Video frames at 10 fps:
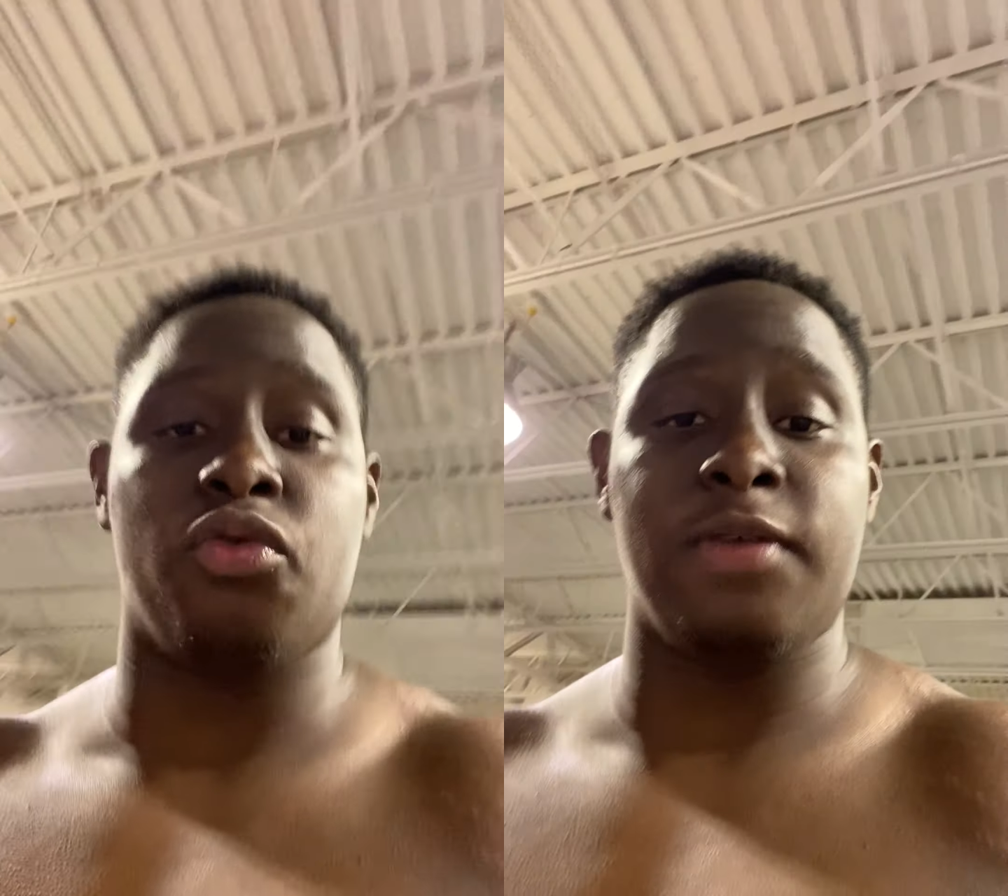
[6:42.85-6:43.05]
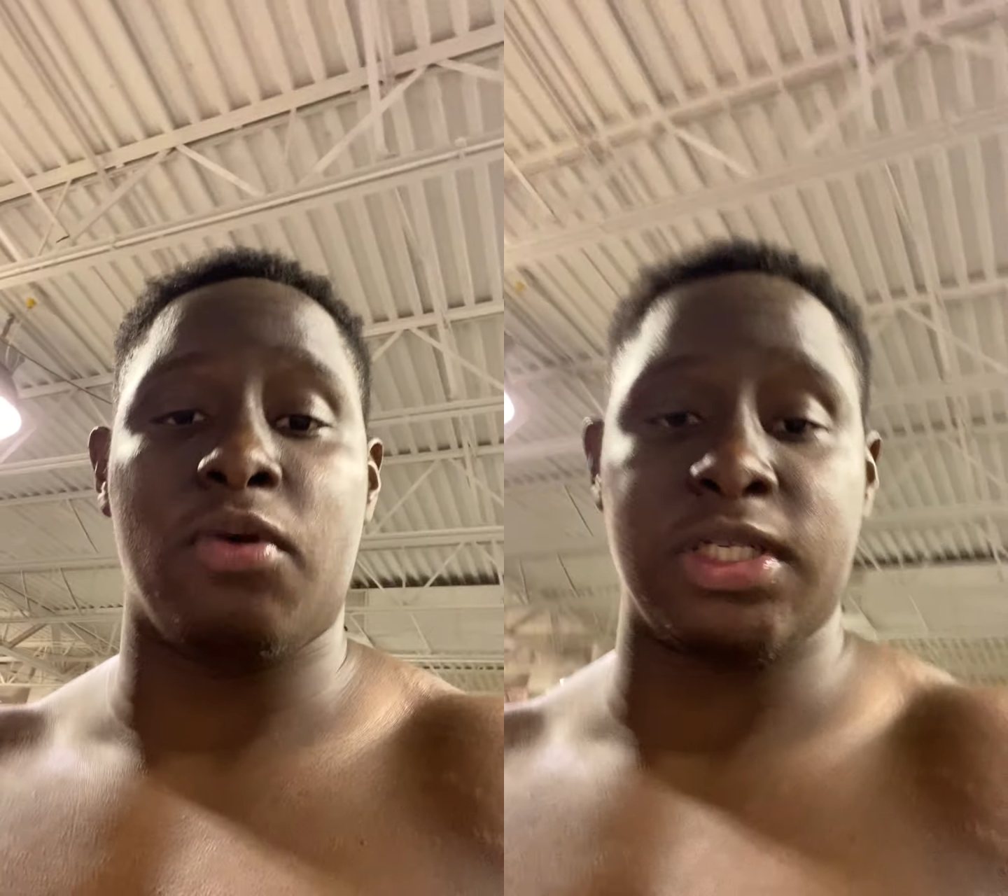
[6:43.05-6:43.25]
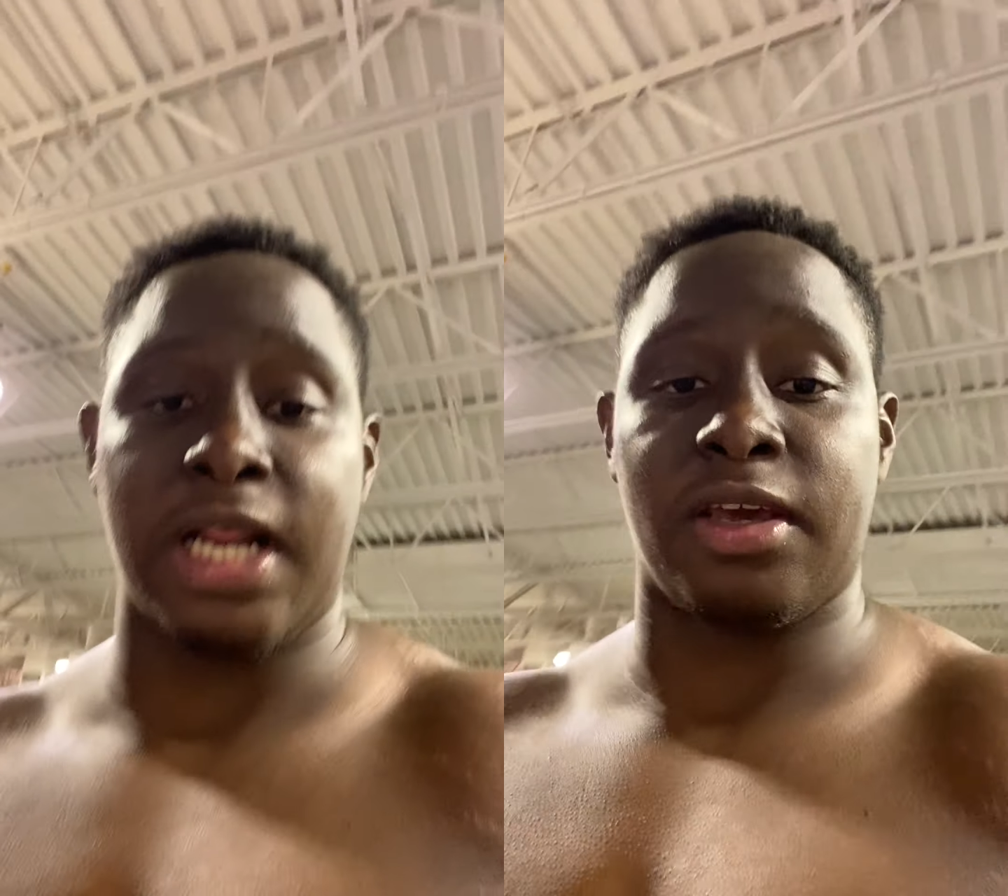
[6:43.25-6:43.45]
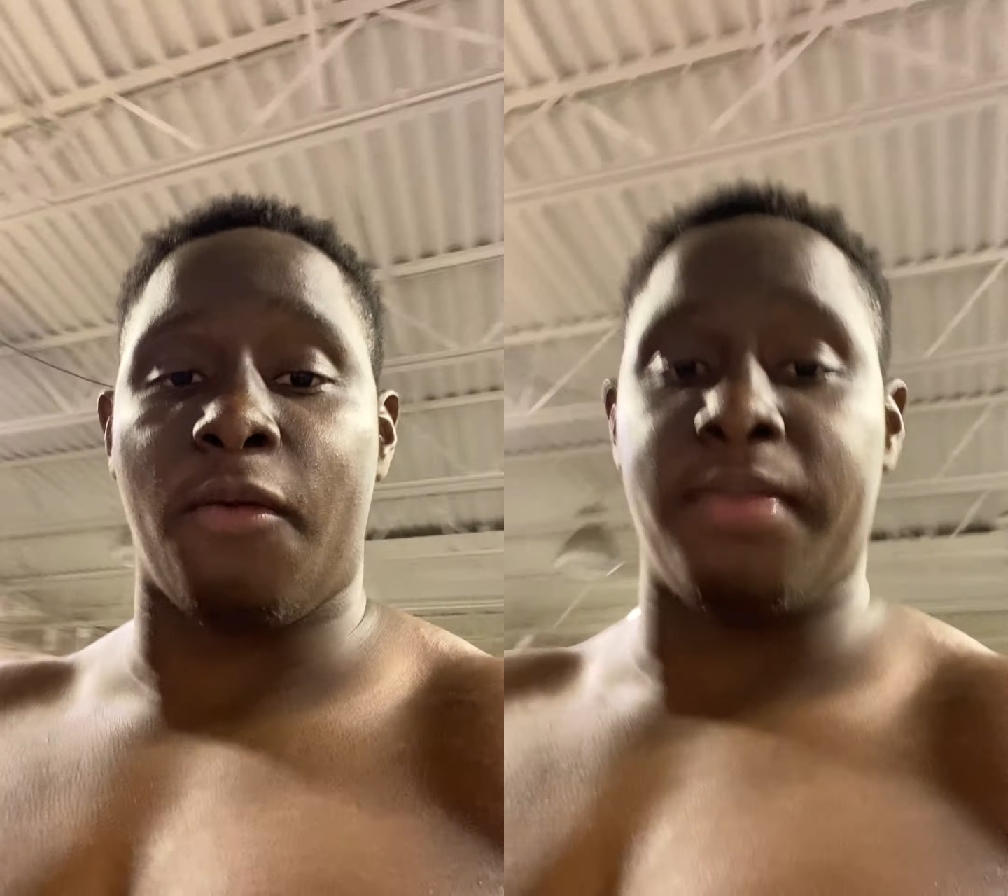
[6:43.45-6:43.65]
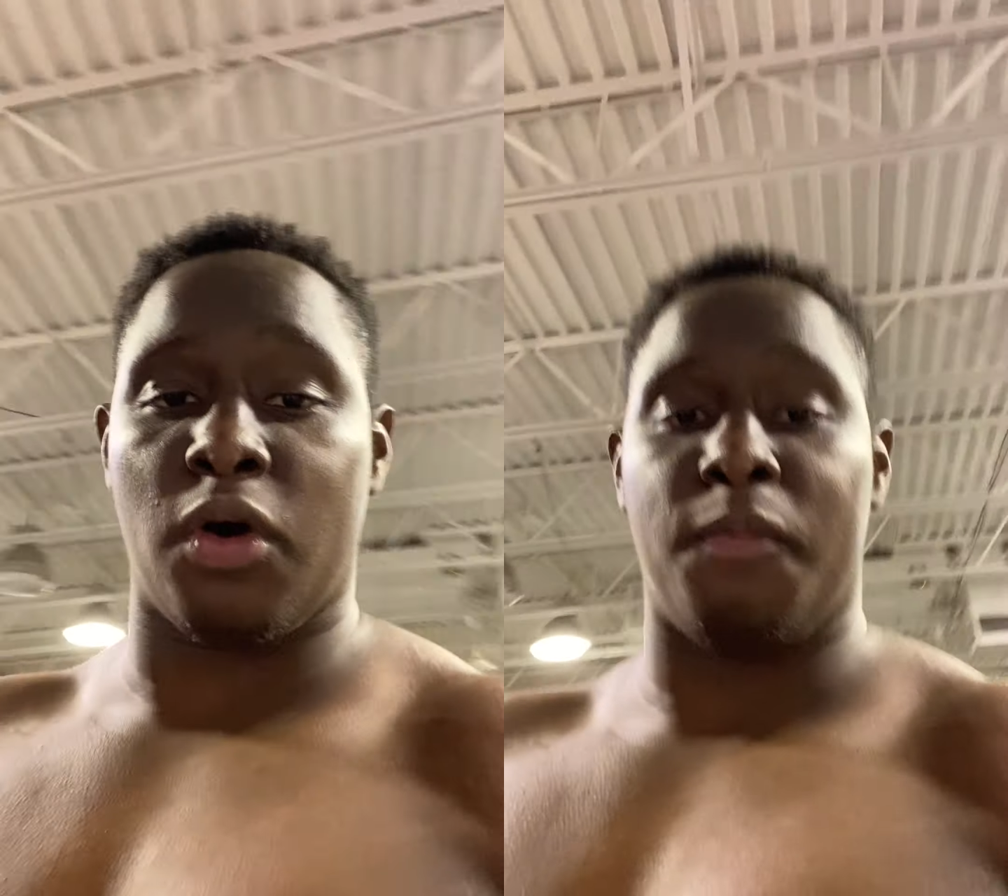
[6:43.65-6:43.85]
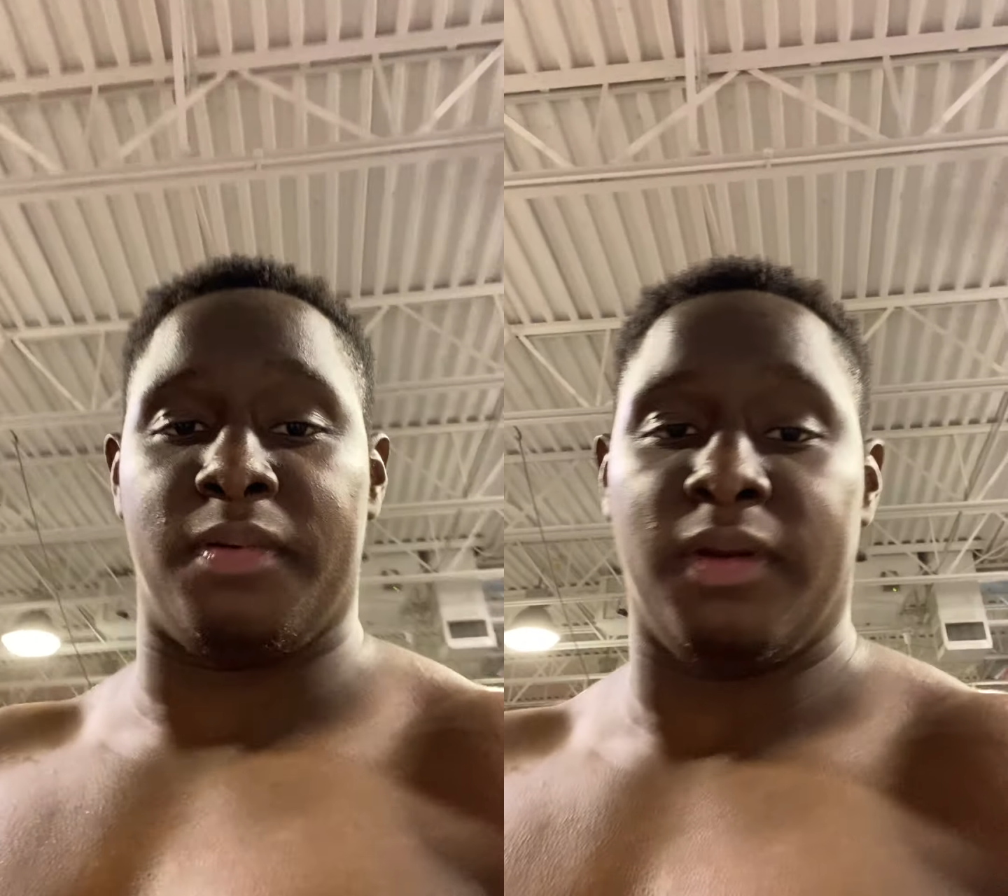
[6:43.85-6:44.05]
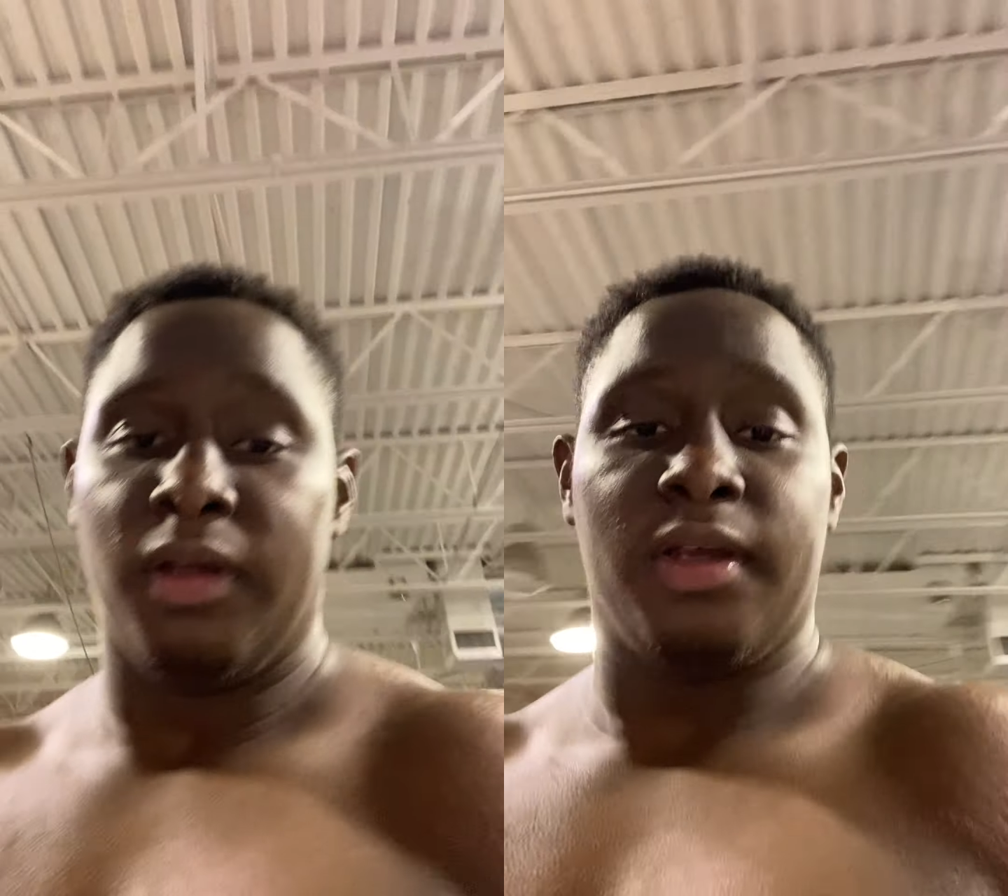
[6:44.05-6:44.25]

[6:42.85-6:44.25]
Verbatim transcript: He most likely gonna be open.